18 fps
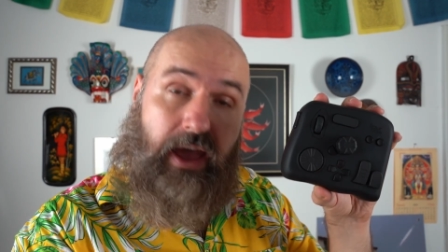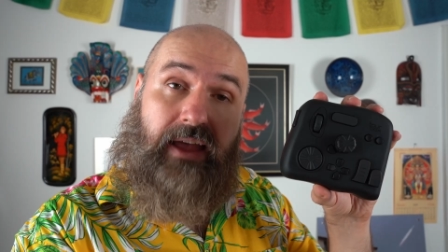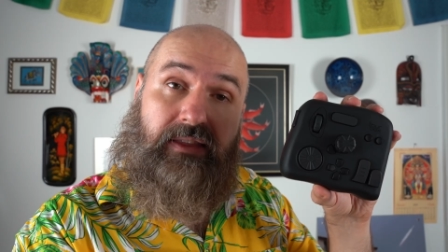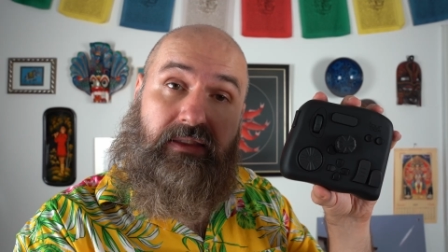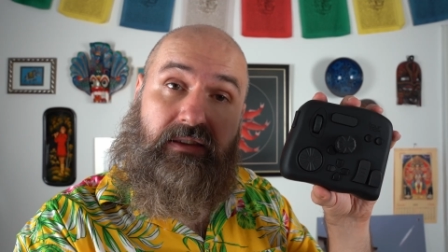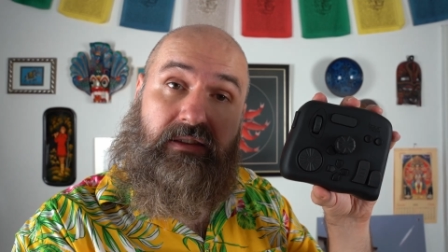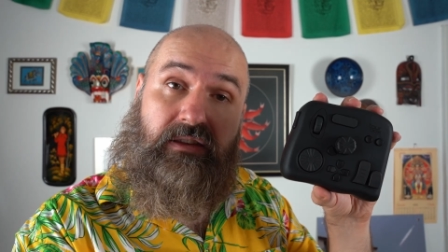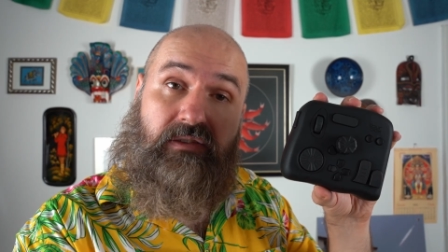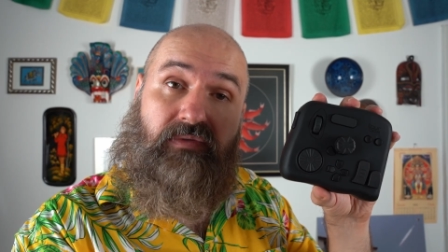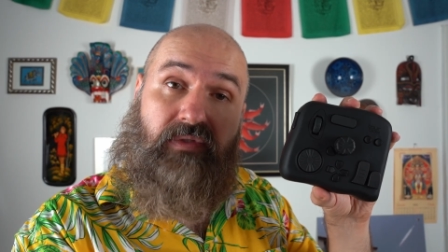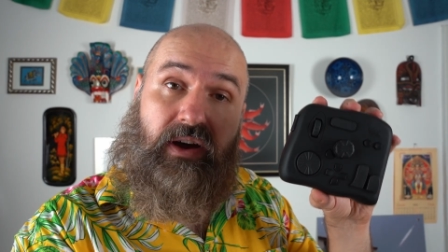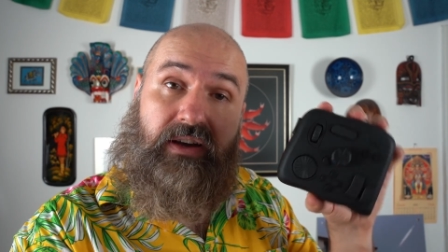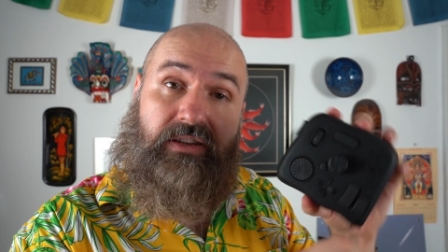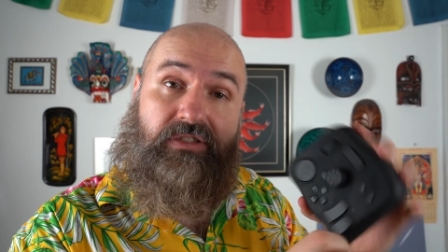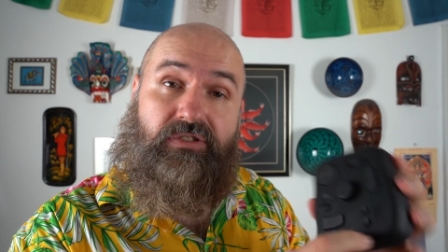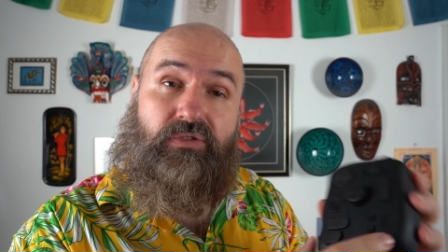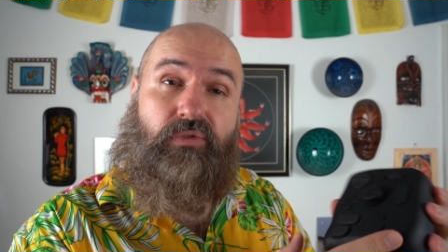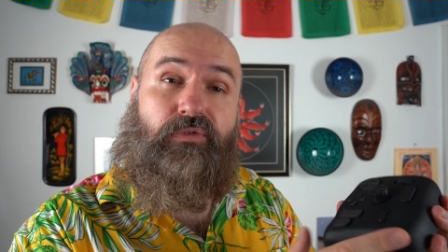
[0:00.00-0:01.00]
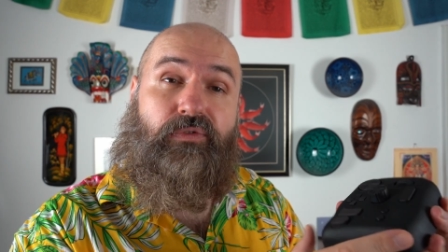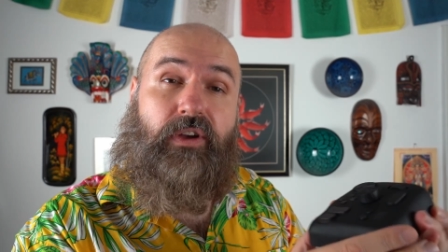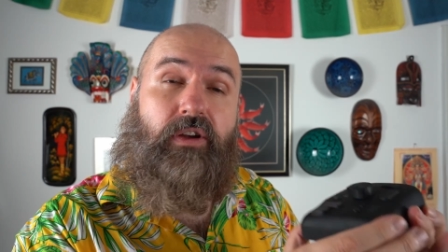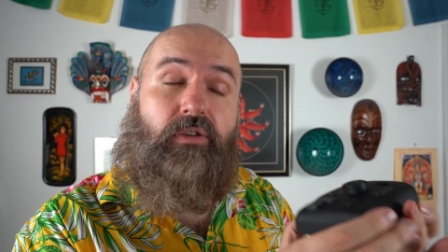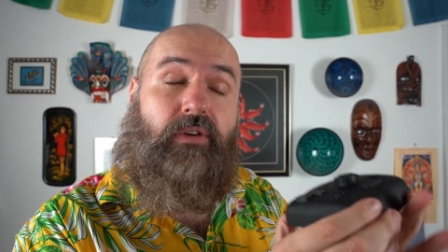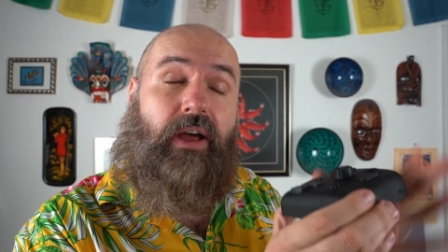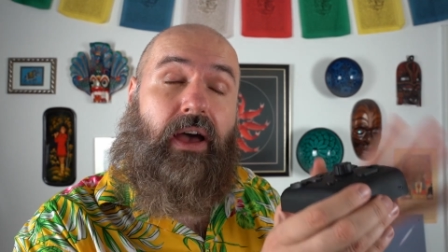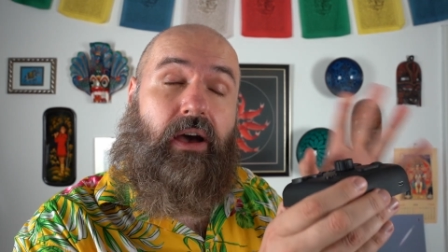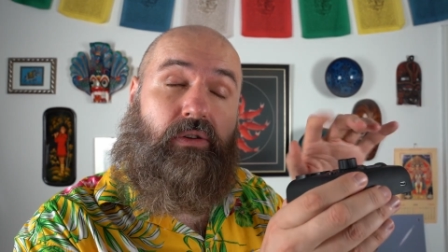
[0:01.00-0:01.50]
at the device to
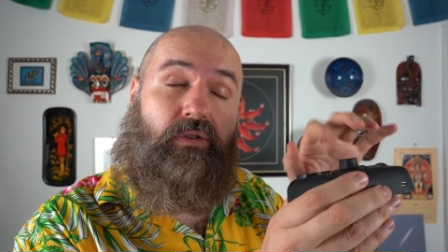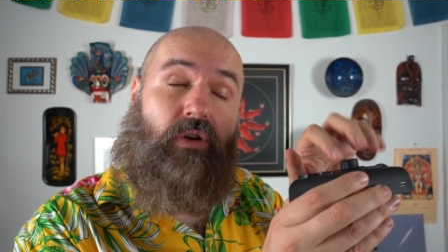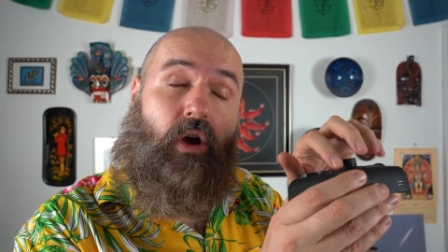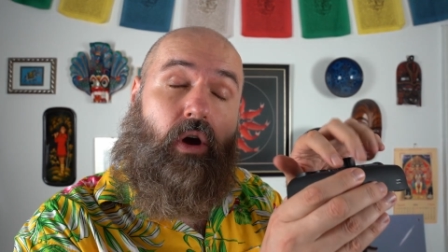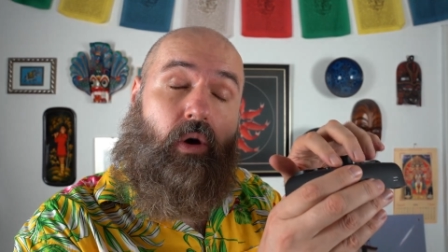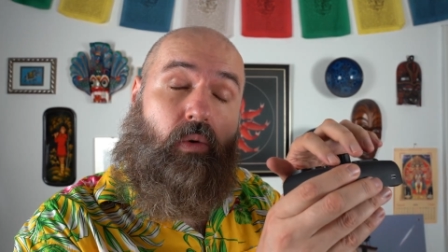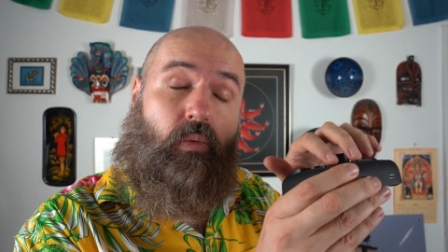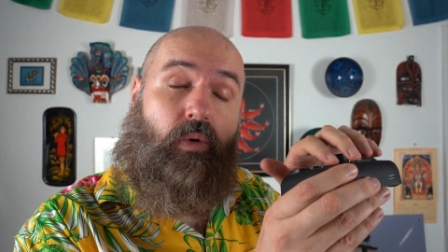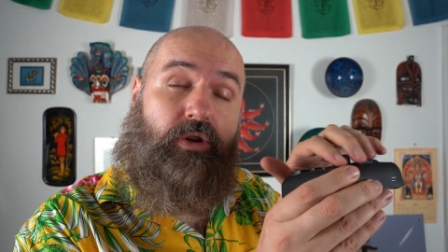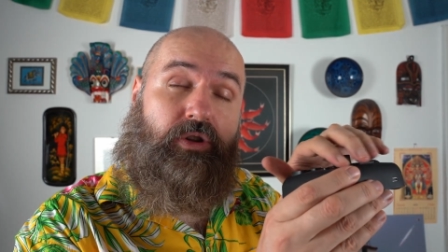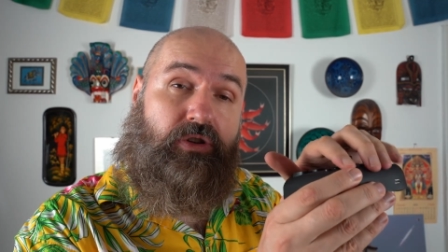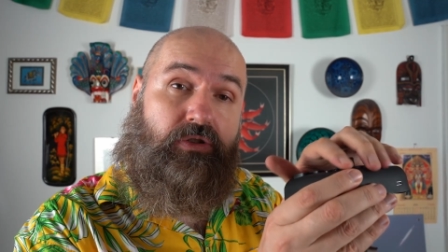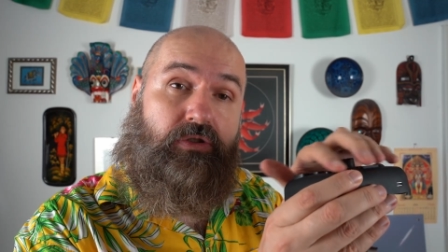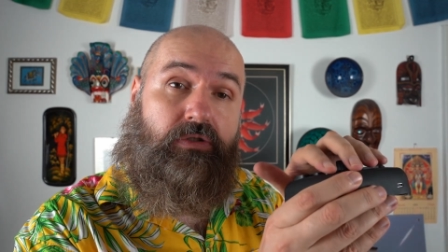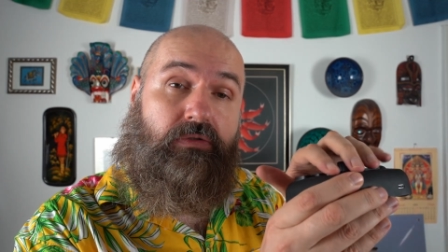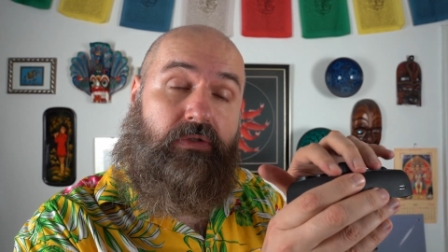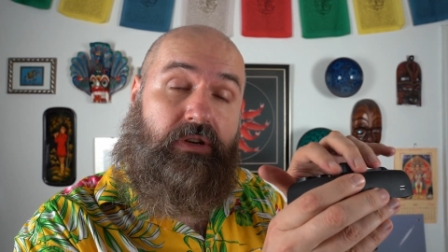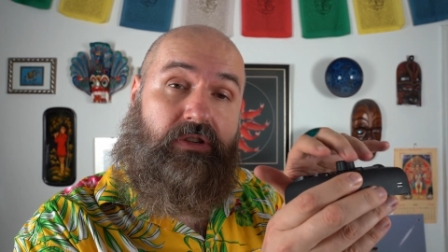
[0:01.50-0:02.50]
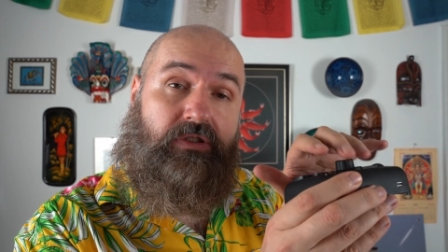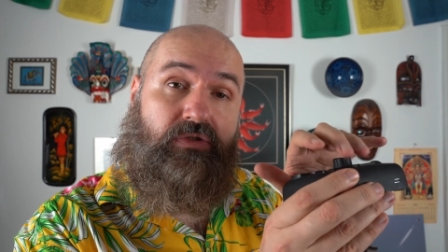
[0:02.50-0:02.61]
figure out what you're doing.